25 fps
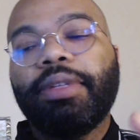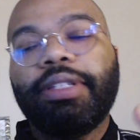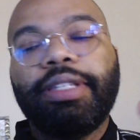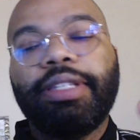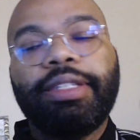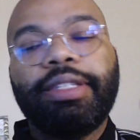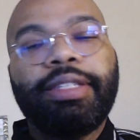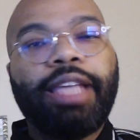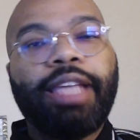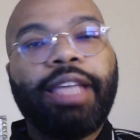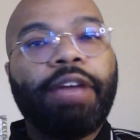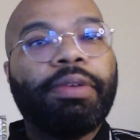
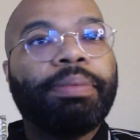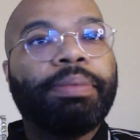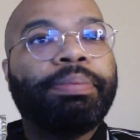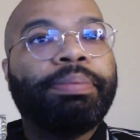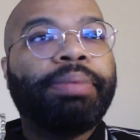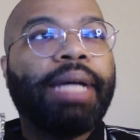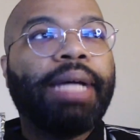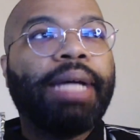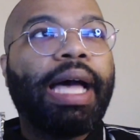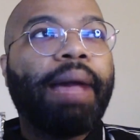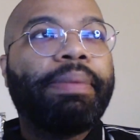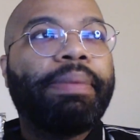that will
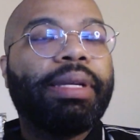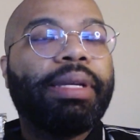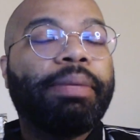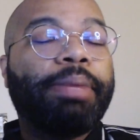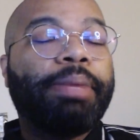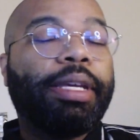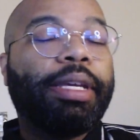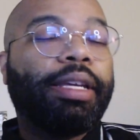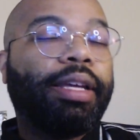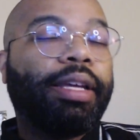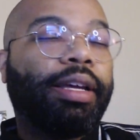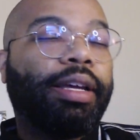probably
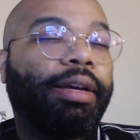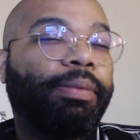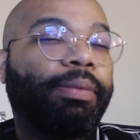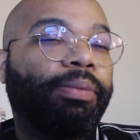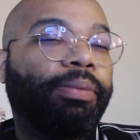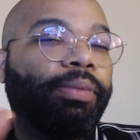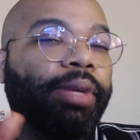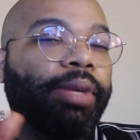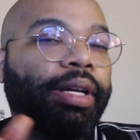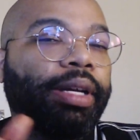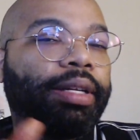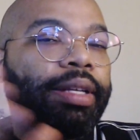
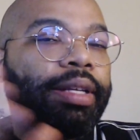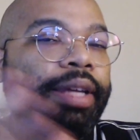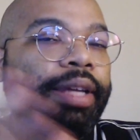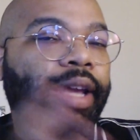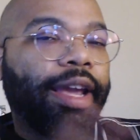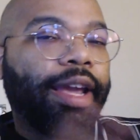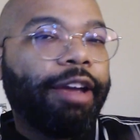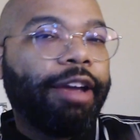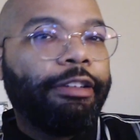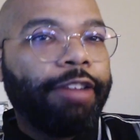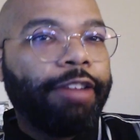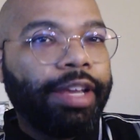become what
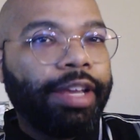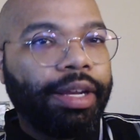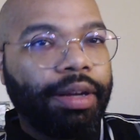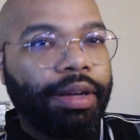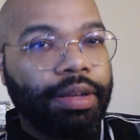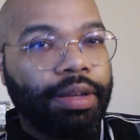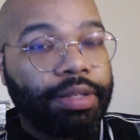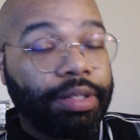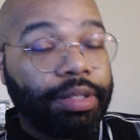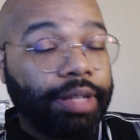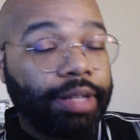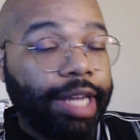Kara and
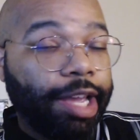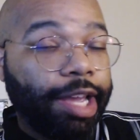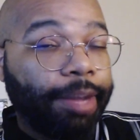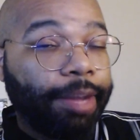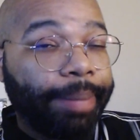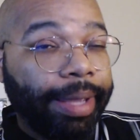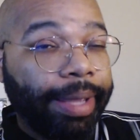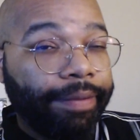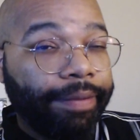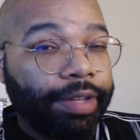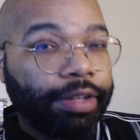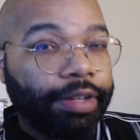also
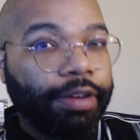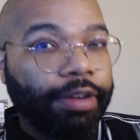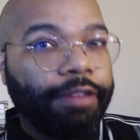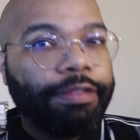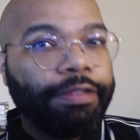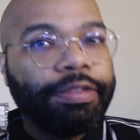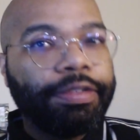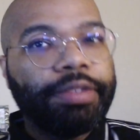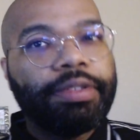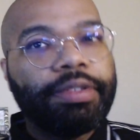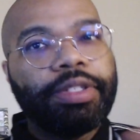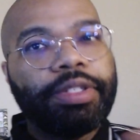Naomi have to go
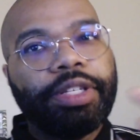through.